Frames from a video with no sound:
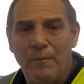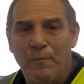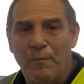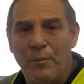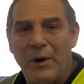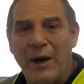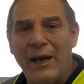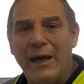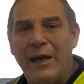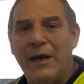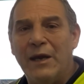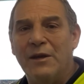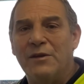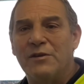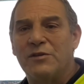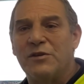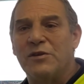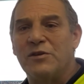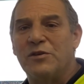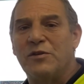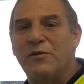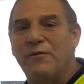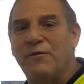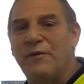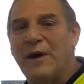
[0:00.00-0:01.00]
break-ins
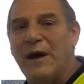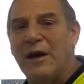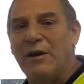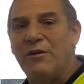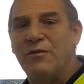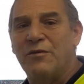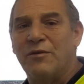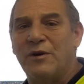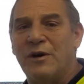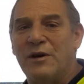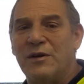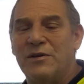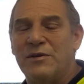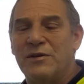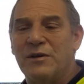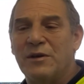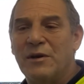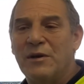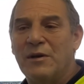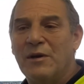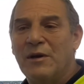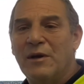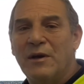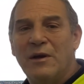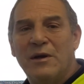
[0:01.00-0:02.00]
into factories.
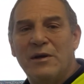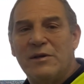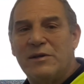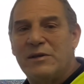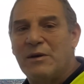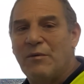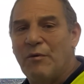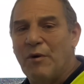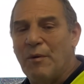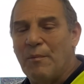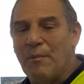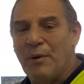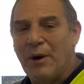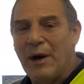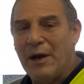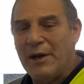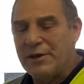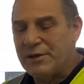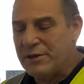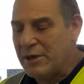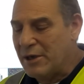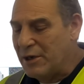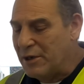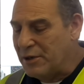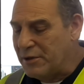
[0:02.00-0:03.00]
Someone
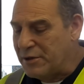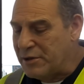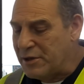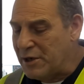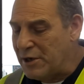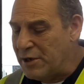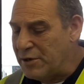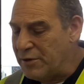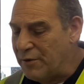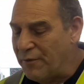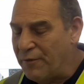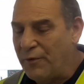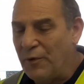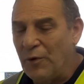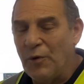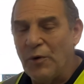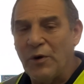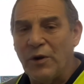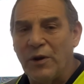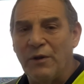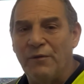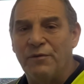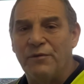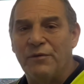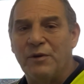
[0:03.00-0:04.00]
breaks in and sees a
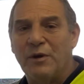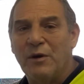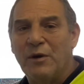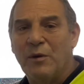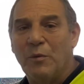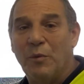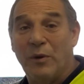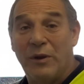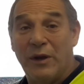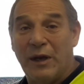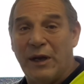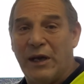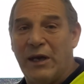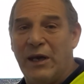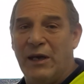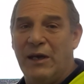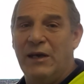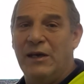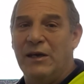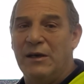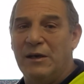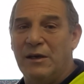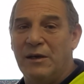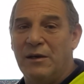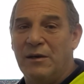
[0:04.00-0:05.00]
forklift with a key
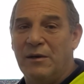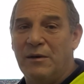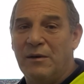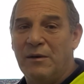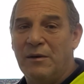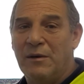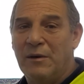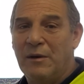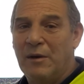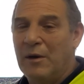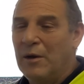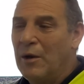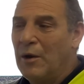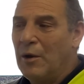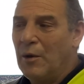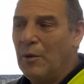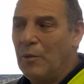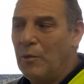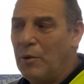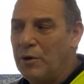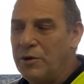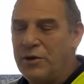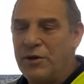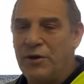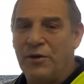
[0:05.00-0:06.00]
in it.
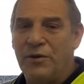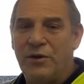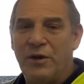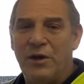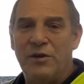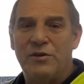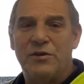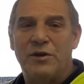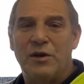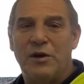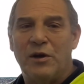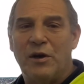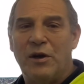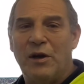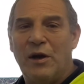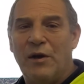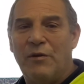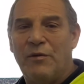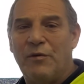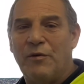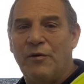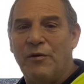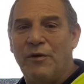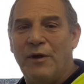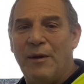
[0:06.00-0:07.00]
What do you think is going to go
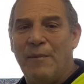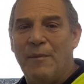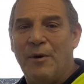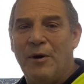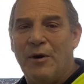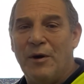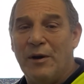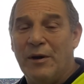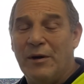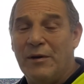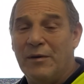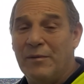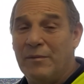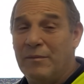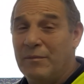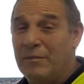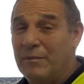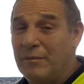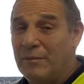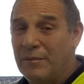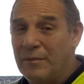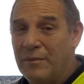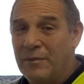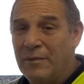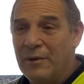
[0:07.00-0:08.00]
through their mind?
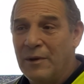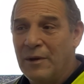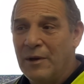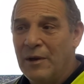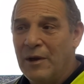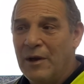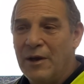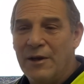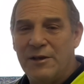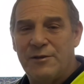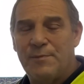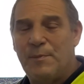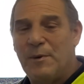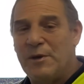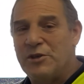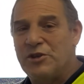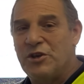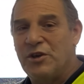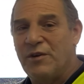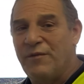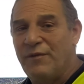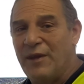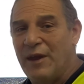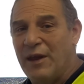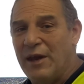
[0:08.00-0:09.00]

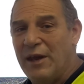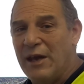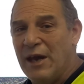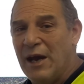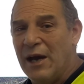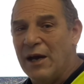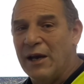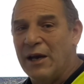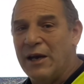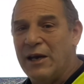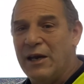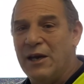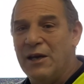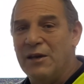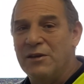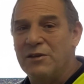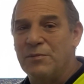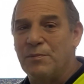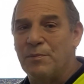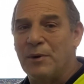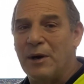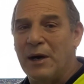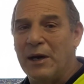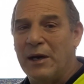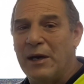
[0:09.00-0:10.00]
Especially if they're young kids
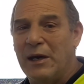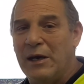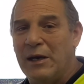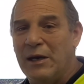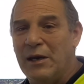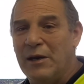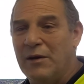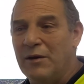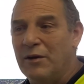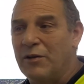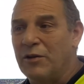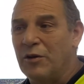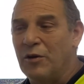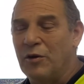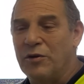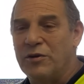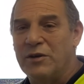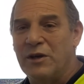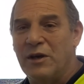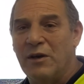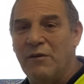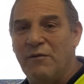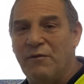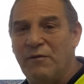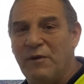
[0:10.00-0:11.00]
breaking in,
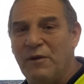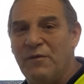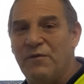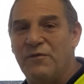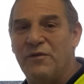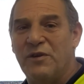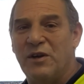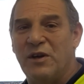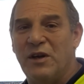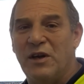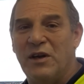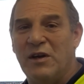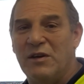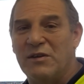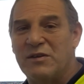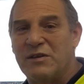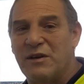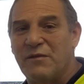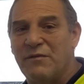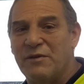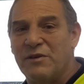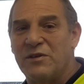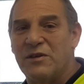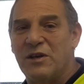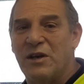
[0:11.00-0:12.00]
13, 15,
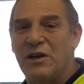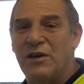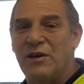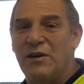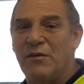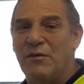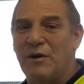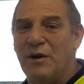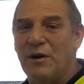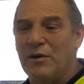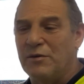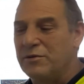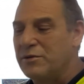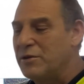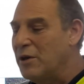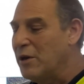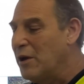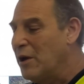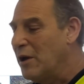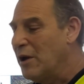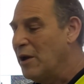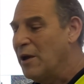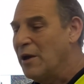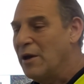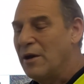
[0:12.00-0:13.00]
17-year-olds,
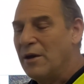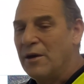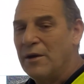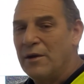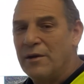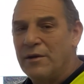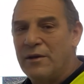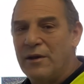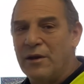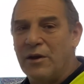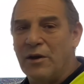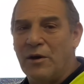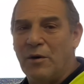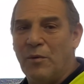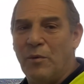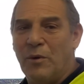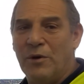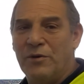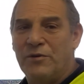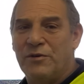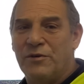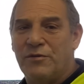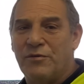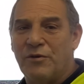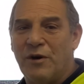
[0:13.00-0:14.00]
they're going to
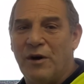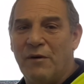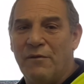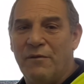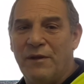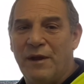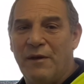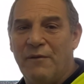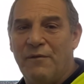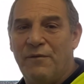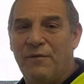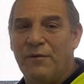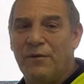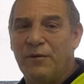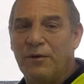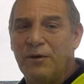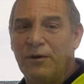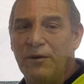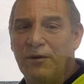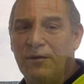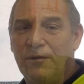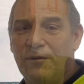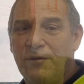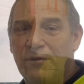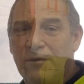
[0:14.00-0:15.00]
want to drive that
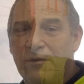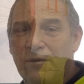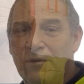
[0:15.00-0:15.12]
forklift.